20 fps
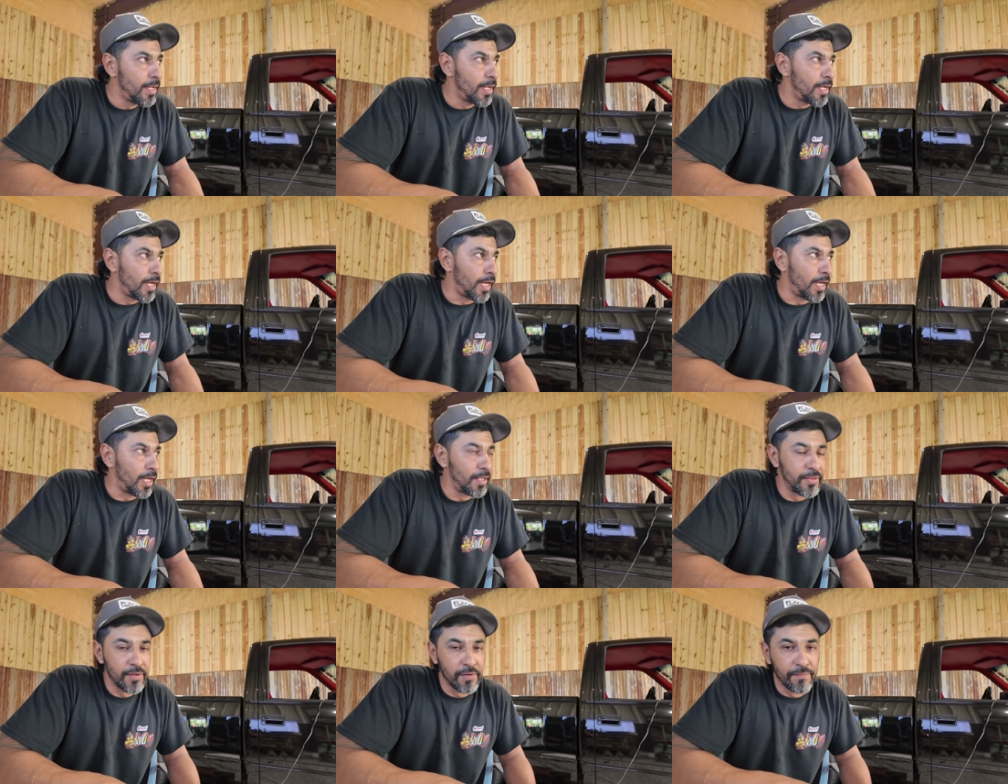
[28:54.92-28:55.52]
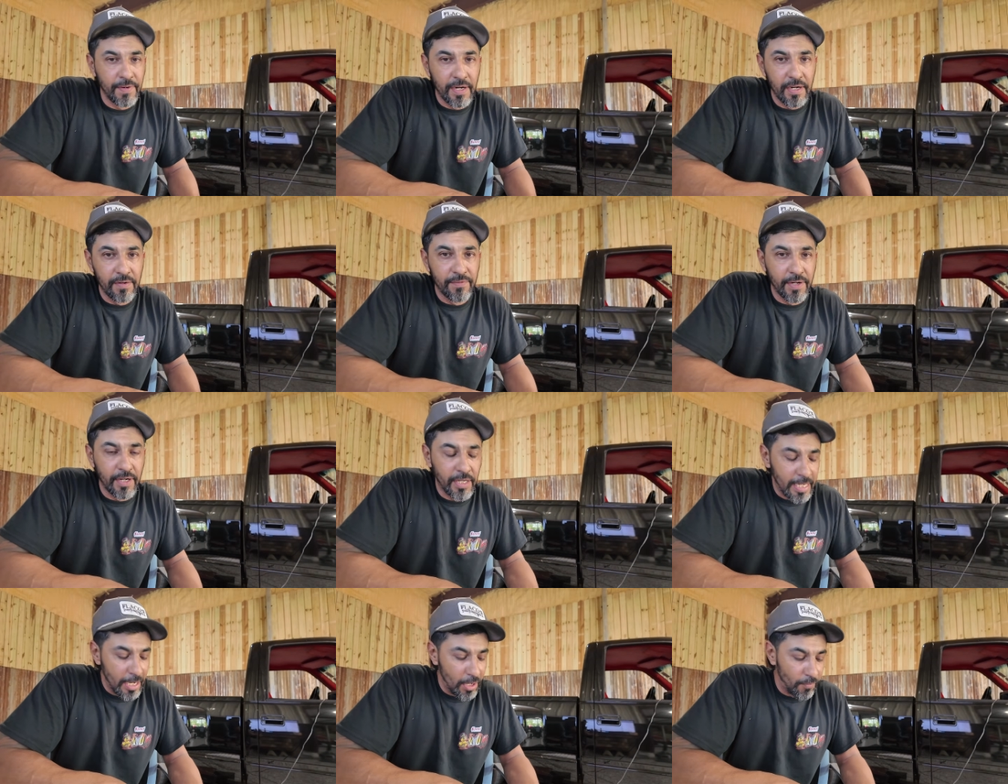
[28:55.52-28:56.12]
They're very,
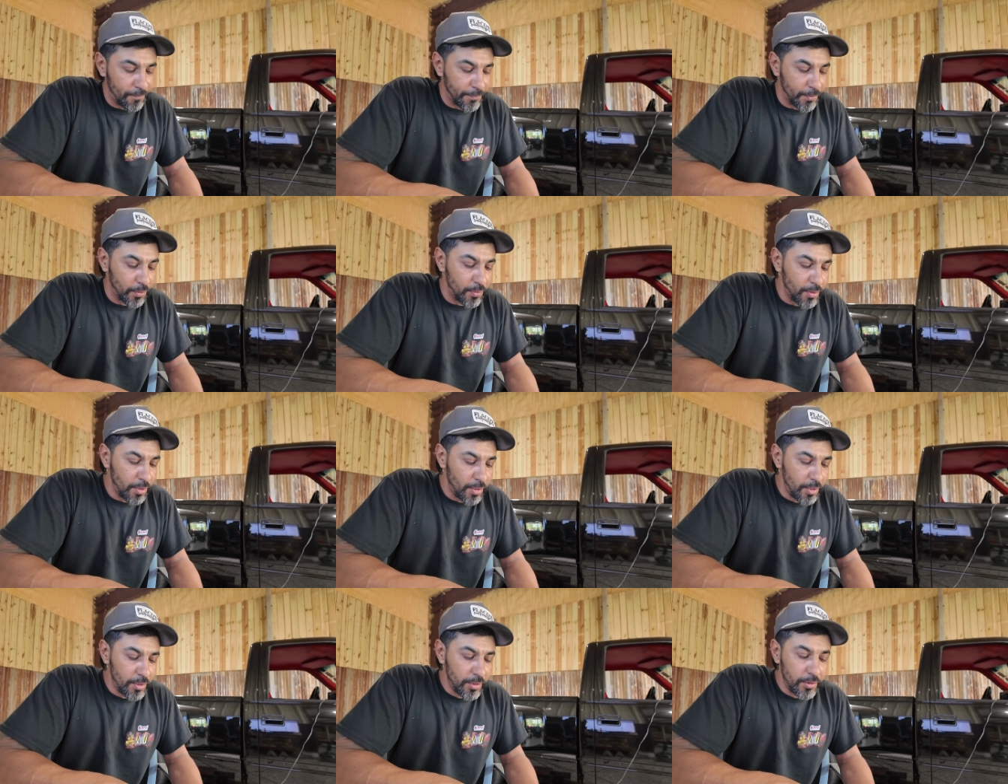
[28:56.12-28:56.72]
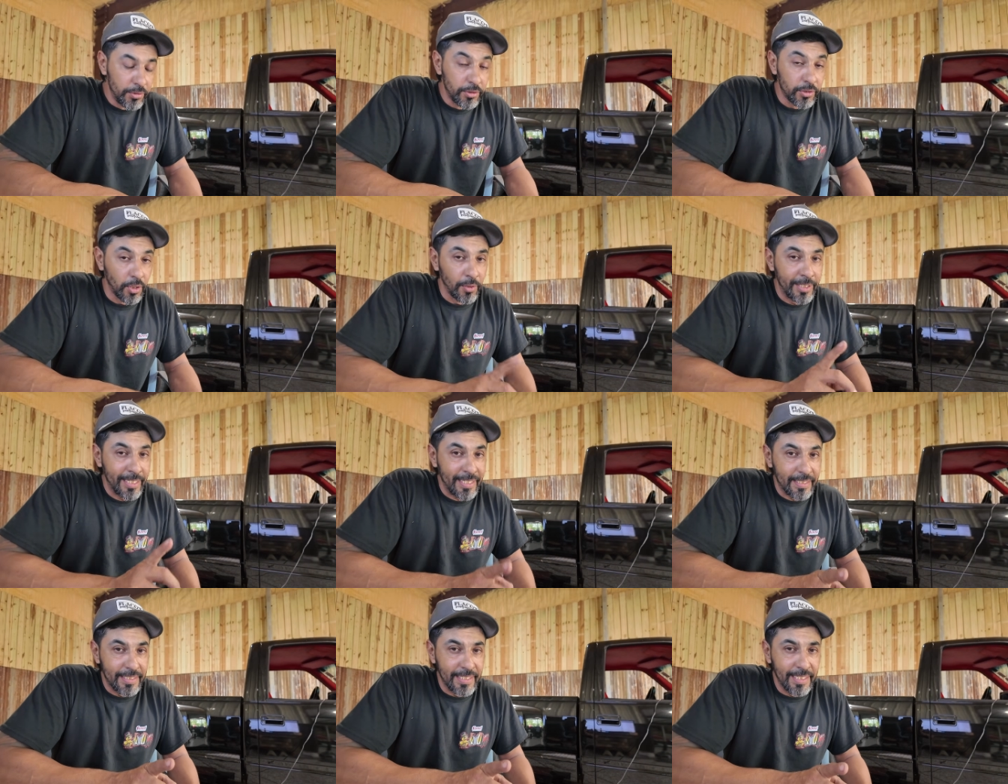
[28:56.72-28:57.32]
very helpful. So
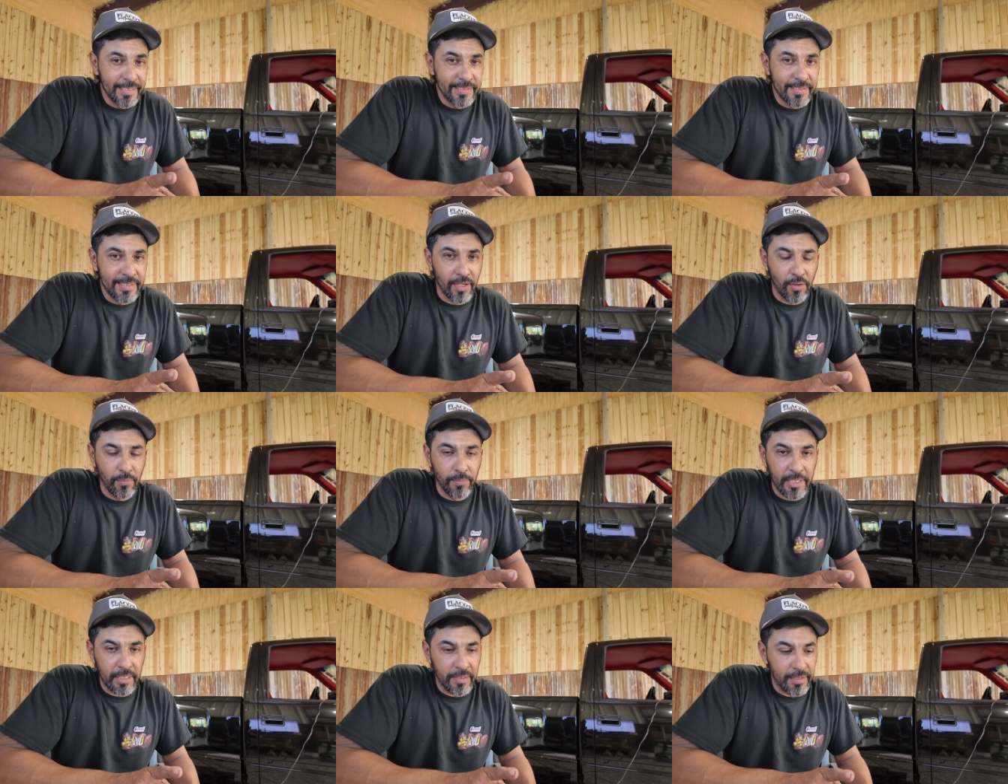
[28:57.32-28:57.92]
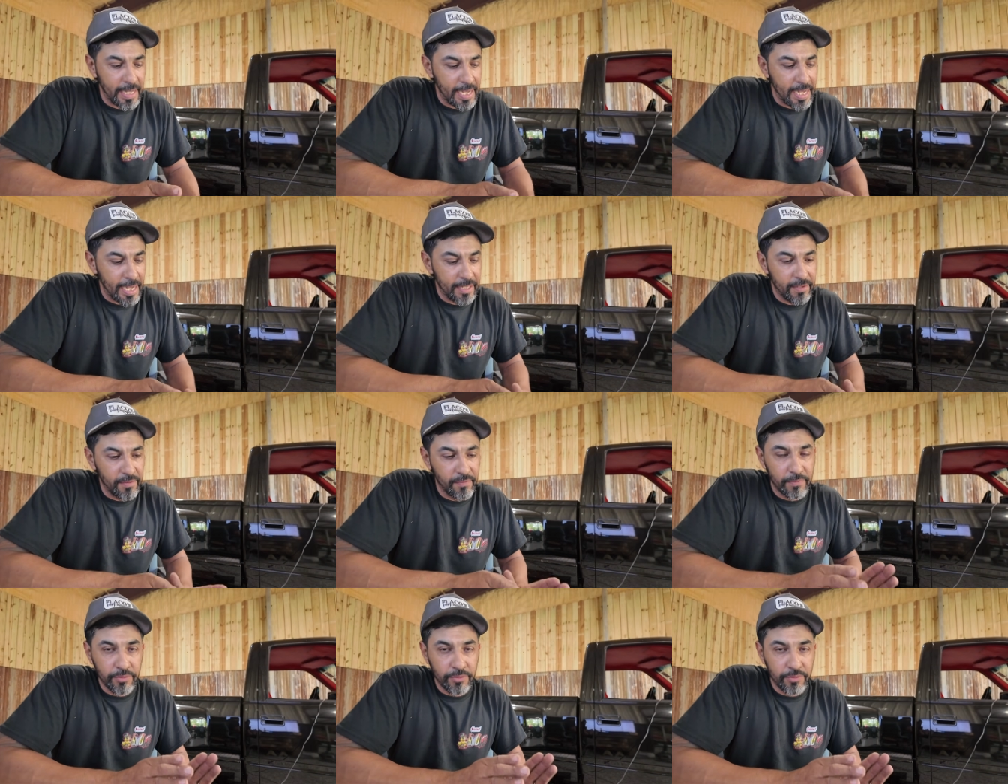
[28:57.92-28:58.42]
he did tell me that